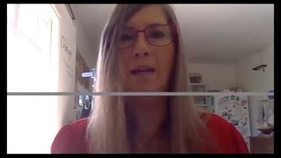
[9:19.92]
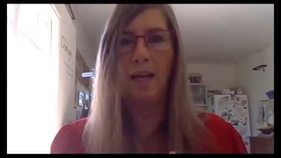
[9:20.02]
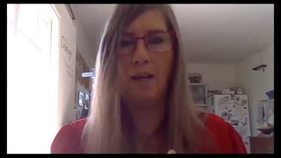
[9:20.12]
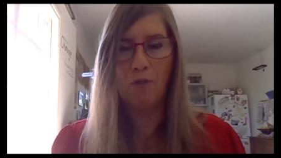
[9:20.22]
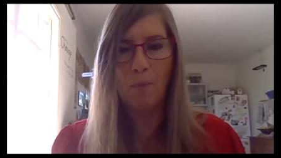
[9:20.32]

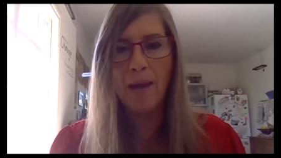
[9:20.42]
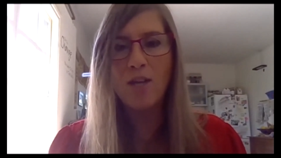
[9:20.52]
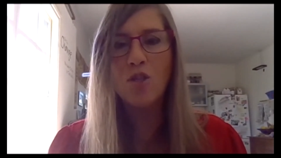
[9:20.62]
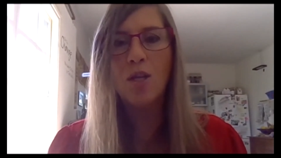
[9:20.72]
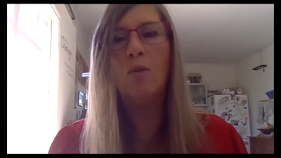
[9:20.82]

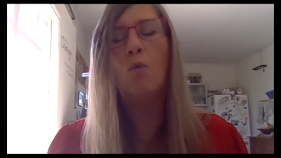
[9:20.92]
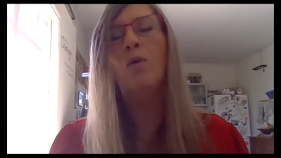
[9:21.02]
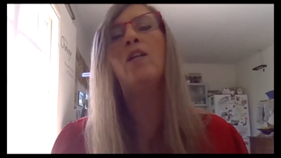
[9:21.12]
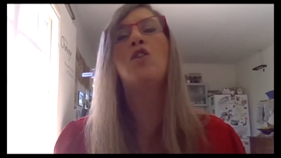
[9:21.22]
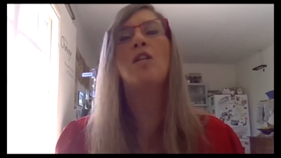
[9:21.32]
information,
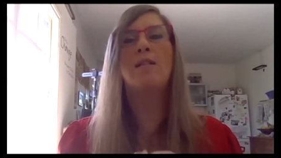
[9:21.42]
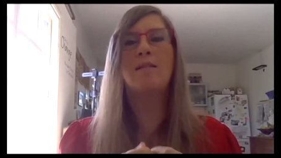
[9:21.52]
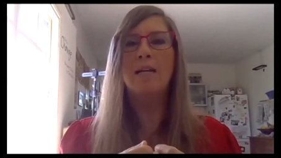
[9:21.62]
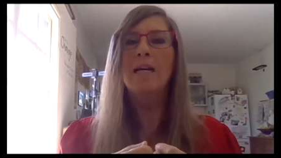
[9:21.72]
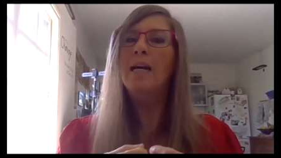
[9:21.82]
which
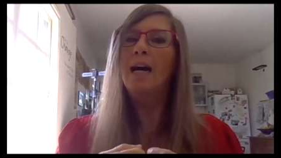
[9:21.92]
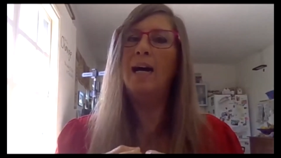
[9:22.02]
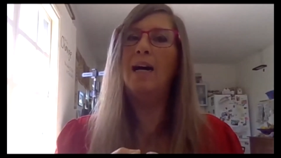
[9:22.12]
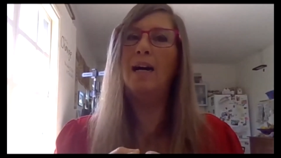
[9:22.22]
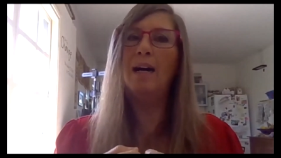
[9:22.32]
is
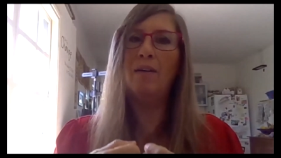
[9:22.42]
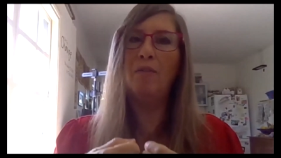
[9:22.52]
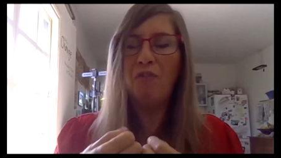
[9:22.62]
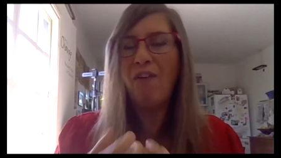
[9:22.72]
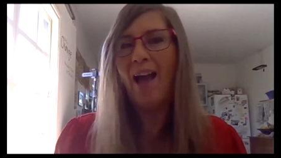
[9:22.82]

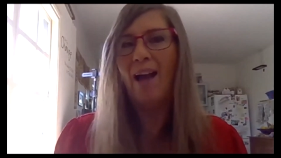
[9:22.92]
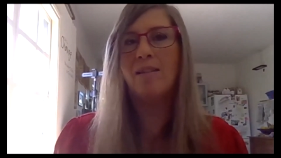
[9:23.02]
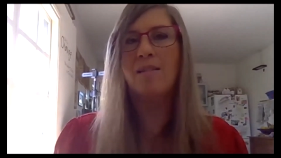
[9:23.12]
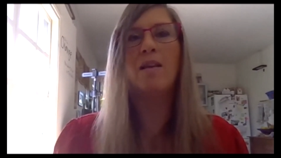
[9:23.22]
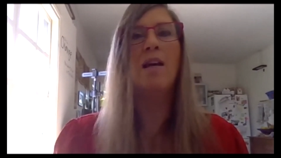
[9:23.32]

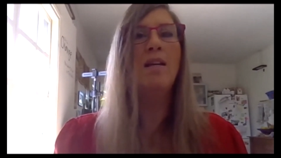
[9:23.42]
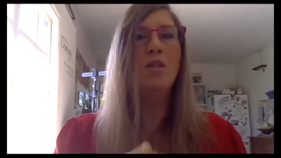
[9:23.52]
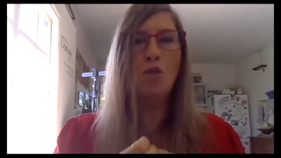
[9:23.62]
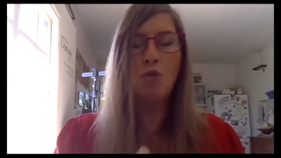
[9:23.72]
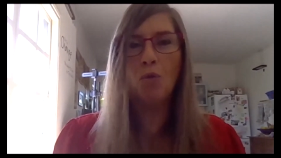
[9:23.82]
facts,
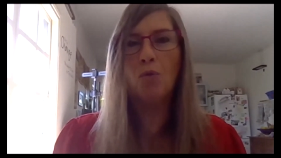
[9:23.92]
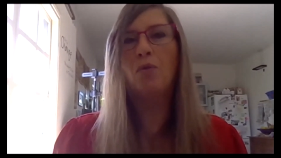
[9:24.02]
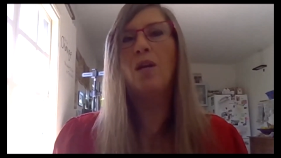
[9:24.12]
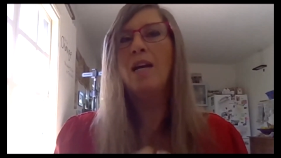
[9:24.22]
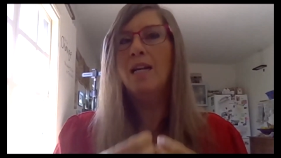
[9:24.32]
truth,
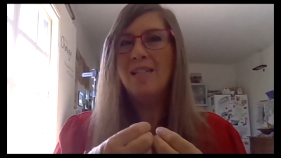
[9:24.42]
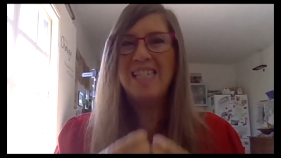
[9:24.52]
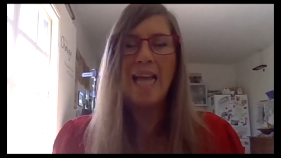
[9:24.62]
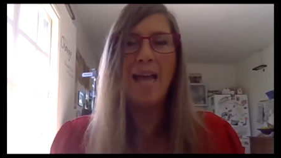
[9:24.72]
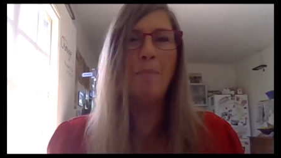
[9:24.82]

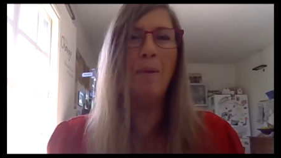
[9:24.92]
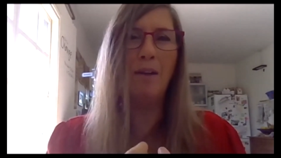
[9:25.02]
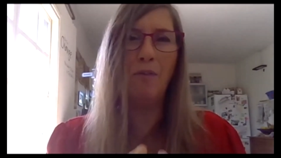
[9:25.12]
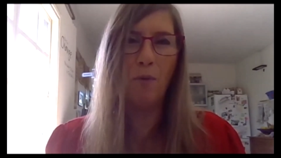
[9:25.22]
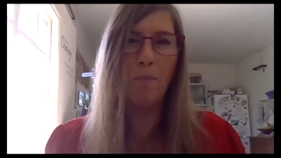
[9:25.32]
stable
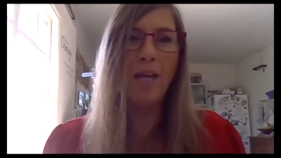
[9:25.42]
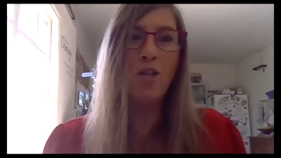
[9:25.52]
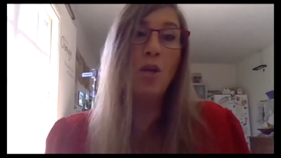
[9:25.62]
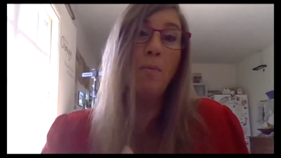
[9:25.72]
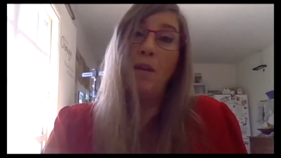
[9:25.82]

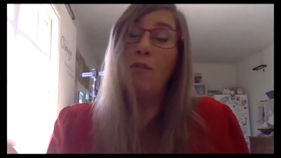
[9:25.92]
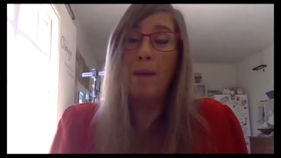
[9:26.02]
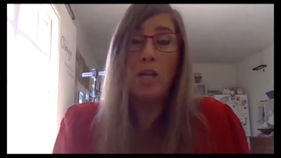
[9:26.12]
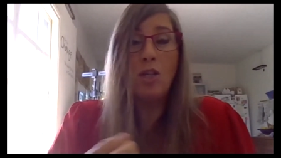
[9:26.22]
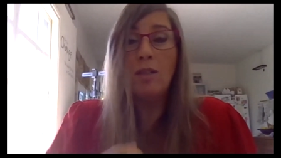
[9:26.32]
information
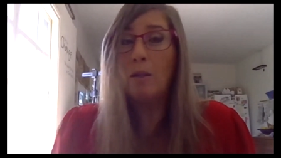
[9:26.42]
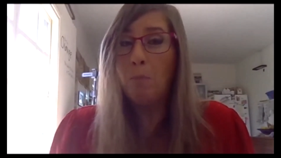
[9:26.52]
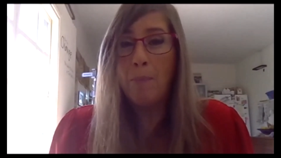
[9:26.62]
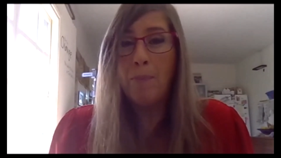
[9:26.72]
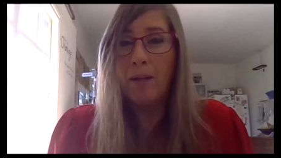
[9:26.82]
that
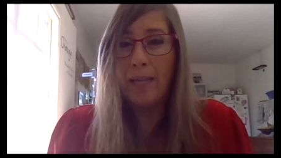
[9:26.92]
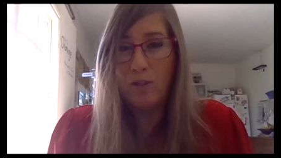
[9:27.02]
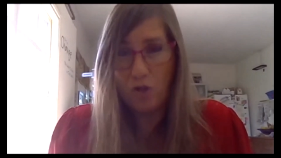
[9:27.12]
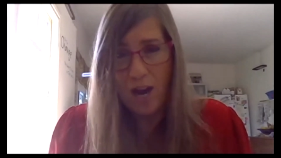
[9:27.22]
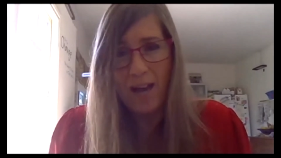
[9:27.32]
people
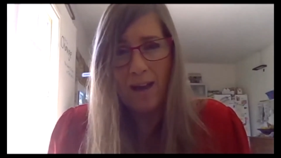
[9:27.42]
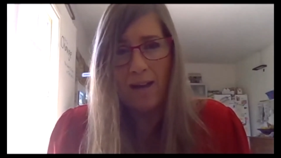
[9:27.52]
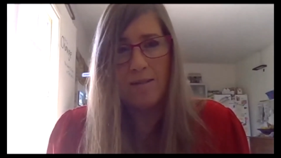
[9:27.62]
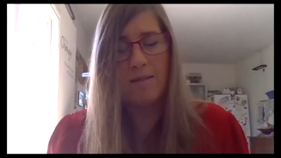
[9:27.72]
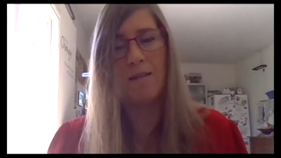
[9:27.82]
can check
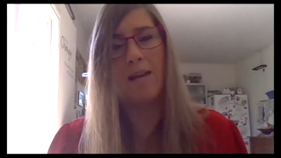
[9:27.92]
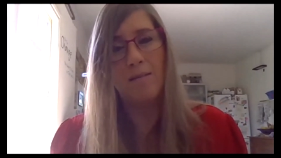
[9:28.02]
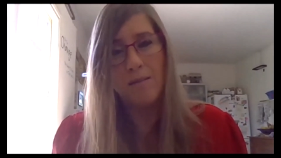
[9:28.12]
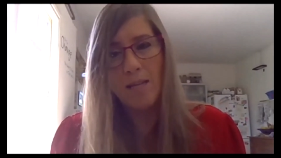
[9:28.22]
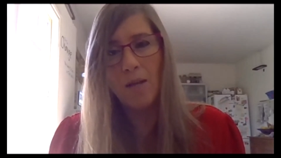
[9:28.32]
us
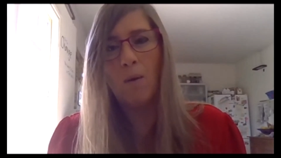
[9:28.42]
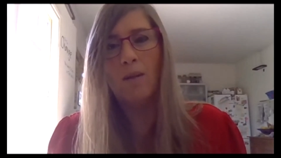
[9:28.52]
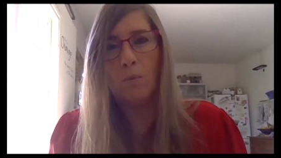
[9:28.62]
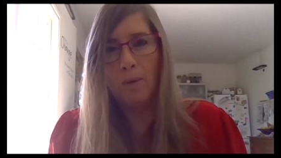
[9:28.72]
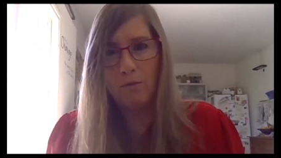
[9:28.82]
and see
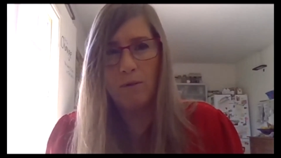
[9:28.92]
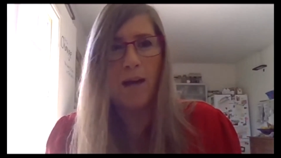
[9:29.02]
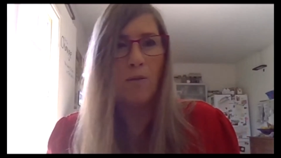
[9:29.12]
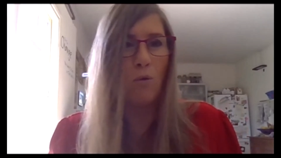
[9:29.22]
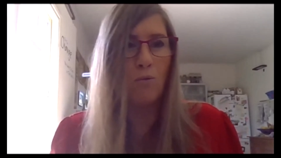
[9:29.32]
whether we're
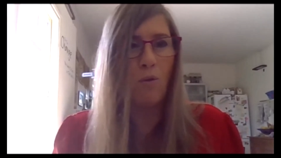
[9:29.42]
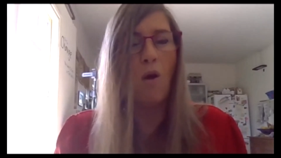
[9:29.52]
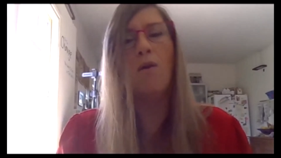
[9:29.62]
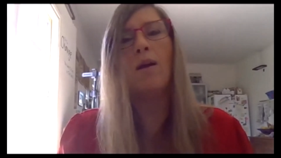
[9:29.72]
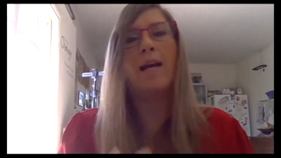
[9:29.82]
right or
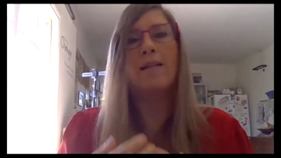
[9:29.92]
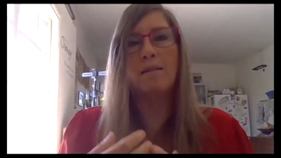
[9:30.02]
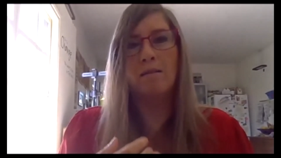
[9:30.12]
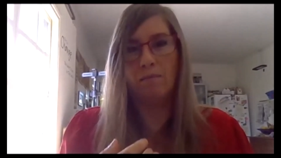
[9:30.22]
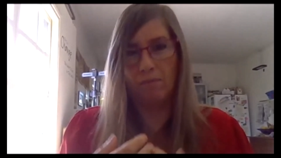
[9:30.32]
wrong.
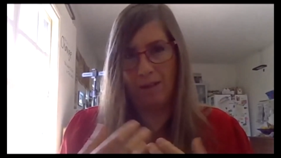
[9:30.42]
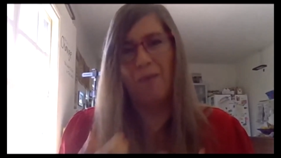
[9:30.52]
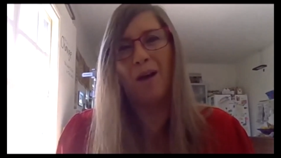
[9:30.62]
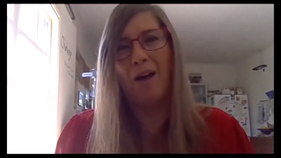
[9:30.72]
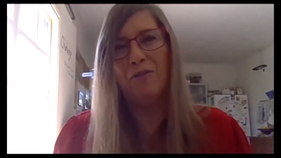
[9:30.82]
And
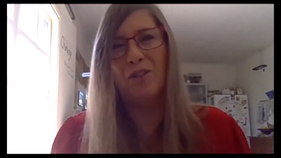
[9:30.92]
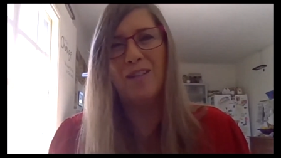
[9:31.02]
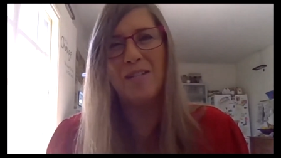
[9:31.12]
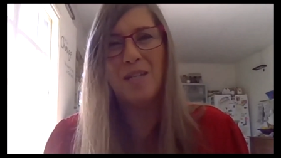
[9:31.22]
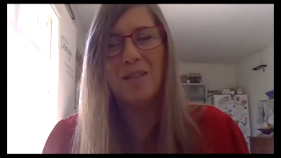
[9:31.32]
after
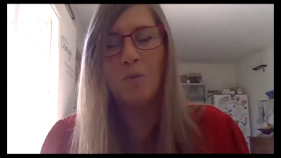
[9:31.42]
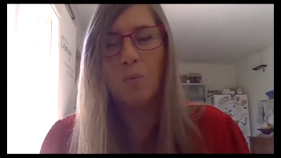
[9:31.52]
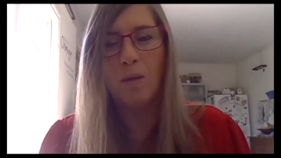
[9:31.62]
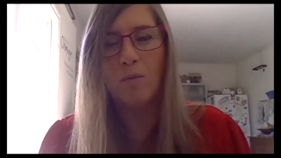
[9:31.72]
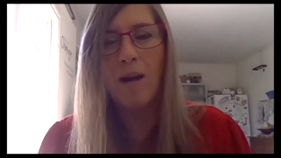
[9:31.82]
they see that
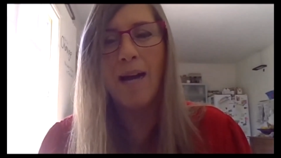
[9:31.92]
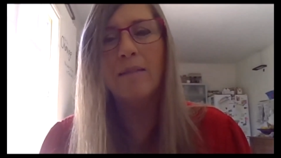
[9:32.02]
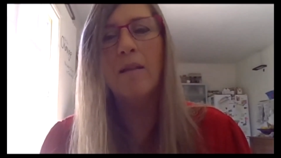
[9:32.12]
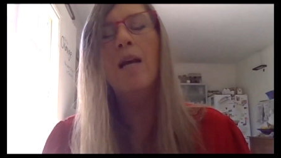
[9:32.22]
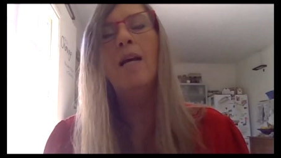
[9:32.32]
we are
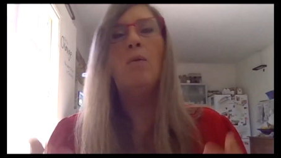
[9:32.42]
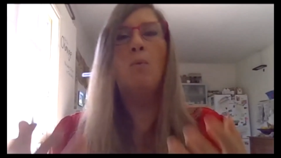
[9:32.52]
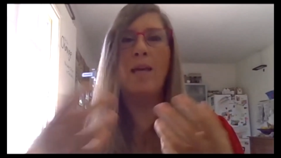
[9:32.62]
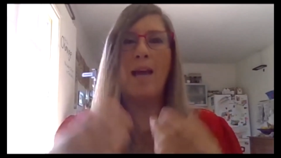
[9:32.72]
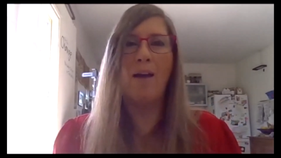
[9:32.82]
right,
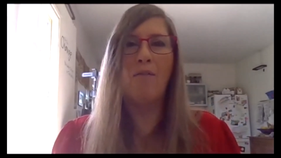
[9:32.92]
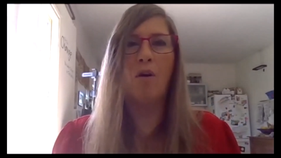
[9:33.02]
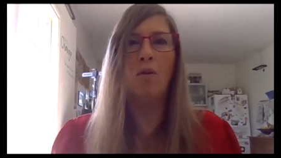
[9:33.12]
we have